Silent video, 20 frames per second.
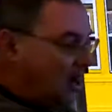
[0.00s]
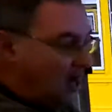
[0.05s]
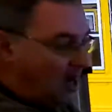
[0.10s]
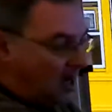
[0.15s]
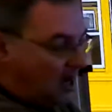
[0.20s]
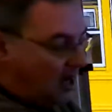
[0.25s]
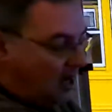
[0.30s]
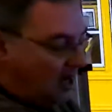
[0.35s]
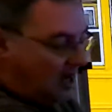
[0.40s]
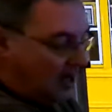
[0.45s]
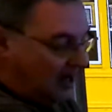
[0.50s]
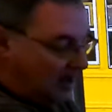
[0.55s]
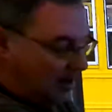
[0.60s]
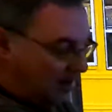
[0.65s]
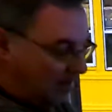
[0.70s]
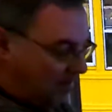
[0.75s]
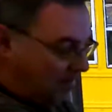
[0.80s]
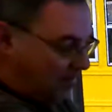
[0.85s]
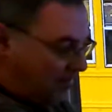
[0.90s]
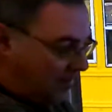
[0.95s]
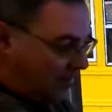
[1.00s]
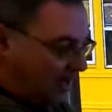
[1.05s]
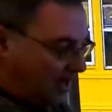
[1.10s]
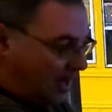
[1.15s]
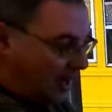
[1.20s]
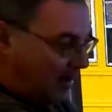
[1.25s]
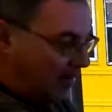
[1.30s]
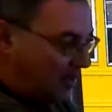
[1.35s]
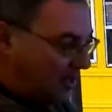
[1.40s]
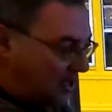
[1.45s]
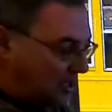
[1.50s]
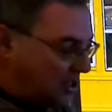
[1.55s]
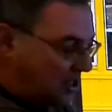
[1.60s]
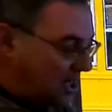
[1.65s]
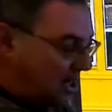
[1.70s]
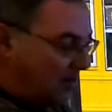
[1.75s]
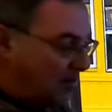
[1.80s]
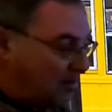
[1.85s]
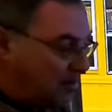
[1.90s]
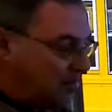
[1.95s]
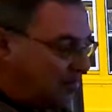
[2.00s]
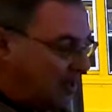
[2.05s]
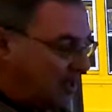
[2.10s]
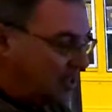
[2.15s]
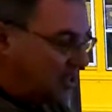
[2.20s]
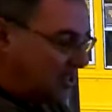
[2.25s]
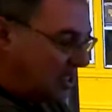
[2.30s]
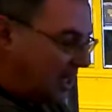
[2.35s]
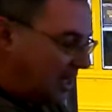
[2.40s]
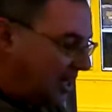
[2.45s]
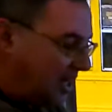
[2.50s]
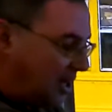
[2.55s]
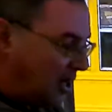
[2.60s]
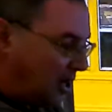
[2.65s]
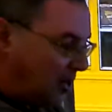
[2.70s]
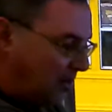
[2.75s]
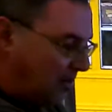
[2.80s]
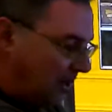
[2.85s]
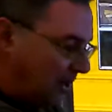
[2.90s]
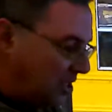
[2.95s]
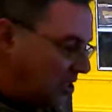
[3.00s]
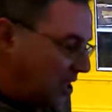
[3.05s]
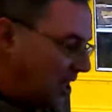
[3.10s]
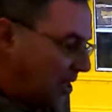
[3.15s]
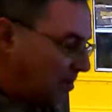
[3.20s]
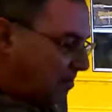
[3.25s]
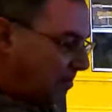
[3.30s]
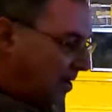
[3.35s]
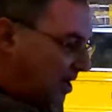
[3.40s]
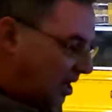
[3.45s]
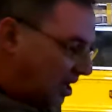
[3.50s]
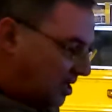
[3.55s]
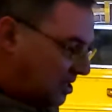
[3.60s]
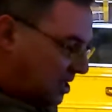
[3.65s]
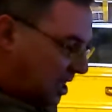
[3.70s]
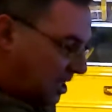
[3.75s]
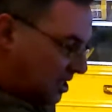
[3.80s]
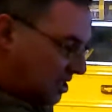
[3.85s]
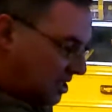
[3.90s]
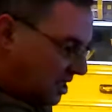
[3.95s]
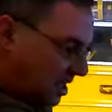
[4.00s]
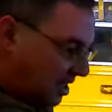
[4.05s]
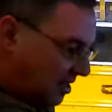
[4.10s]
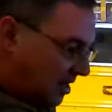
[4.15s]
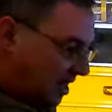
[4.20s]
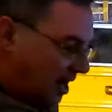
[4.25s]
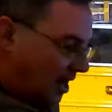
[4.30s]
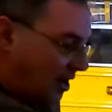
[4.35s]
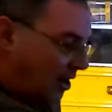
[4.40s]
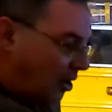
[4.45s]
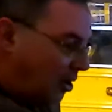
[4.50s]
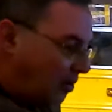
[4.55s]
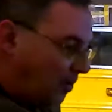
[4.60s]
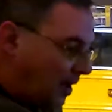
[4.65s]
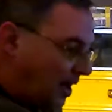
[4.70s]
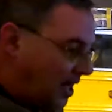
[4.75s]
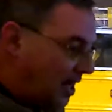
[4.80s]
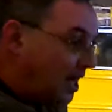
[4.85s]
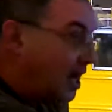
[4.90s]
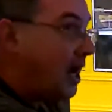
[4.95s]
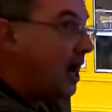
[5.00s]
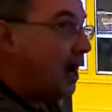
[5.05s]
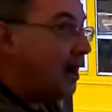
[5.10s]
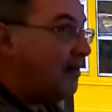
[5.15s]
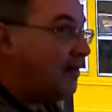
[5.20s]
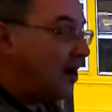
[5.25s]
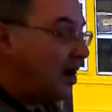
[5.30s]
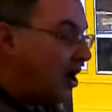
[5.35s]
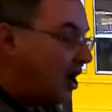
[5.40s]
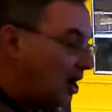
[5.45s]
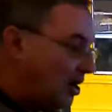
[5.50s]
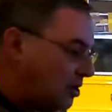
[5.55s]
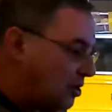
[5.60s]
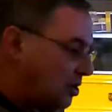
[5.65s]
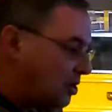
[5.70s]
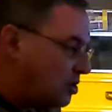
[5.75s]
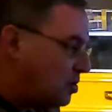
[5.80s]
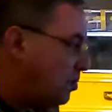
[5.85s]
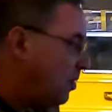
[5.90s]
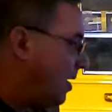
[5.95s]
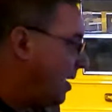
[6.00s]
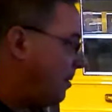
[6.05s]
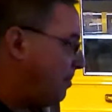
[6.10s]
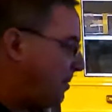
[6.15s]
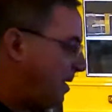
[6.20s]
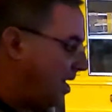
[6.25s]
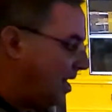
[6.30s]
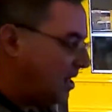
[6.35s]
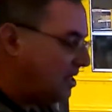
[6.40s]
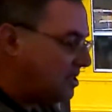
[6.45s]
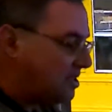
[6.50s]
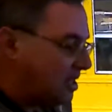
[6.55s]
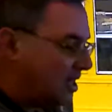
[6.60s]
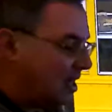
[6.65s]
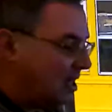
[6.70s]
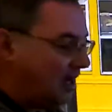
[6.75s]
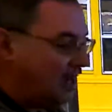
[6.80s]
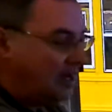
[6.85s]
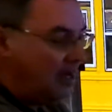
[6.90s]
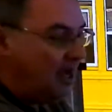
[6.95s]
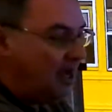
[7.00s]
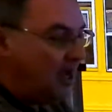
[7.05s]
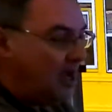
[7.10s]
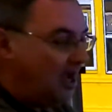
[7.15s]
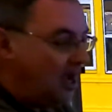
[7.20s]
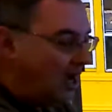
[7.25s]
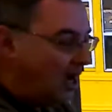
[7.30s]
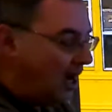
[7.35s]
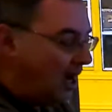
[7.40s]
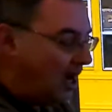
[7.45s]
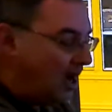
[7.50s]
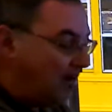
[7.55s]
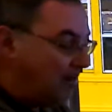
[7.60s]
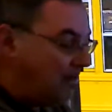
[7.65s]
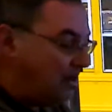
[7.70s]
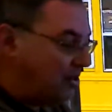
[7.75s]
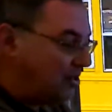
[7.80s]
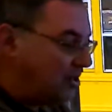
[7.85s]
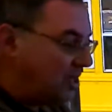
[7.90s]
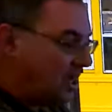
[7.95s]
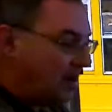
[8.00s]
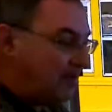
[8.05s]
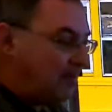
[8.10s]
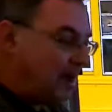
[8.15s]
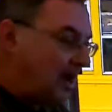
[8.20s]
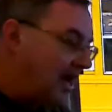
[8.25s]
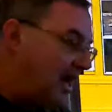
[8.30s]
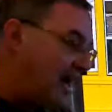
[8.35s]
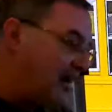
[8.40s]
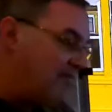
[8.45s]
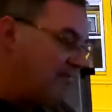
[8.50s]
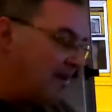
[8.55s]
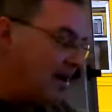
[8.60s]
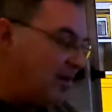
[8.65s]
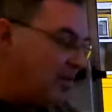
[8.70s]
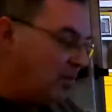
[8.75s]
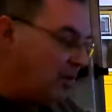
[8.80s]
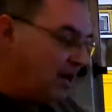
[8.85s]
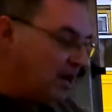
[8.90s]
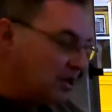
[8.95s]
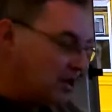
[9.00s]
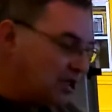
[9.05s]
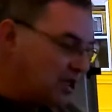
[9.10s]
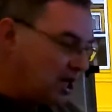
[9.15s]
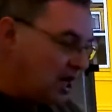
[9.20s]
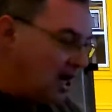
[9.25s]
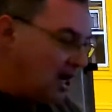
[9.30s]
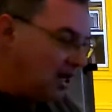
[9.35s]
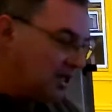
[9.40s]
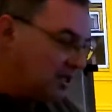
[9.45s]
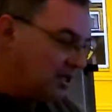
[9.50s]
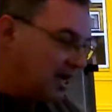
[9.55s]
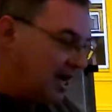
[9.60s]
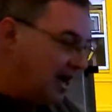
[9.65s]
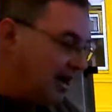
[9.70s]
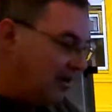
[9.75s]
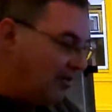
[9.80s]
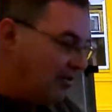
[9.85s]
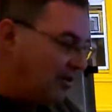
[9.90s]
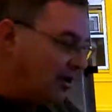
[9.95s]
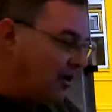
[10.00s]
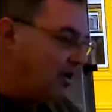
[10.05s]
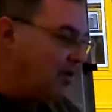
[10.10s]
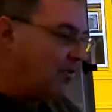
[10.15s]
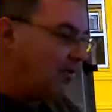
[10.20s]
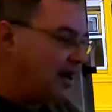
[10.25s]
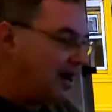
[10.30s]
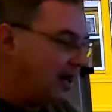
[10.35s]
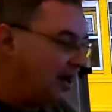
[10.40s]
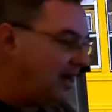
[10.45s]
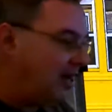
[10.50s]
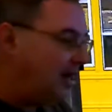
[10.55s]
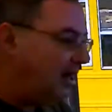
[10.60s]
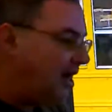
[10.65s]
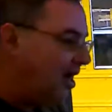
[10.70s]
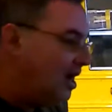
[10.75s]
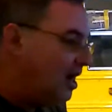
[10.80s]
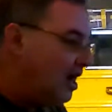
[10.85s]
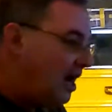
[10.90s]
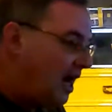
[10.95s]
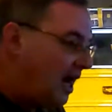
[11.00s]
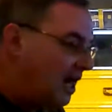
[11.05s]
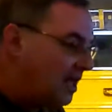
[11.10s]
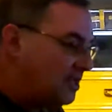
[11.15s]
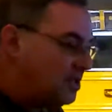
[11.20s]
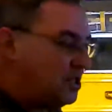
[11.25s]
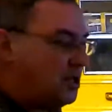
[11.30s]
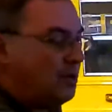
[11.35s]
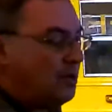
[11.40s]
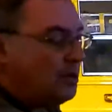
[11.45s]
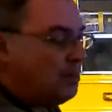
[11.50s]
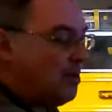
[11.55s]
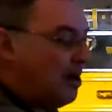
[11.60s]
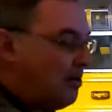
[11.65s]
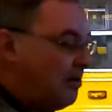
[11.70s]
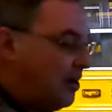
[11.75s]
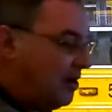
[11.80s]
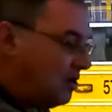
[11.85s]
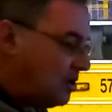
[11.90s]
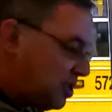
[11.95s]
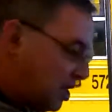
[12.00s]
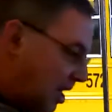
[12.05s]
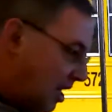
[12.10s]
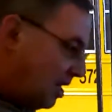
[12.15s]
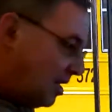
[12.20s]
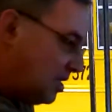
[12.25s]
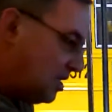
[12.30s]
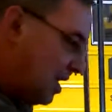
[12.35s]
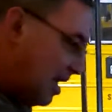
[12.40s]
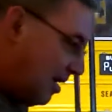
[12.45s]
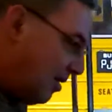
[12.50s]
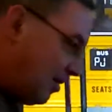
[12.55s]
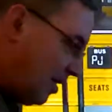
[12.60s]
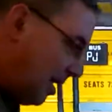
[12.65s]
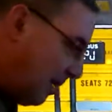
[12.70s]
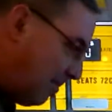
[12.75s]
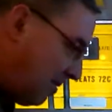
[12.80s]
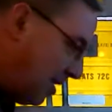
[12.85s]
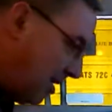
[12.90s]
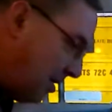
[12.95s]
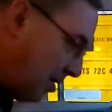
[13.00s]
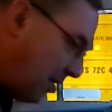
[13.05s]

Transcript: I'm going to start with my static air brake check because I see that I already have 120 psi built up. I have my wheel chocks out already, and so with my wheel chocks out, I'm going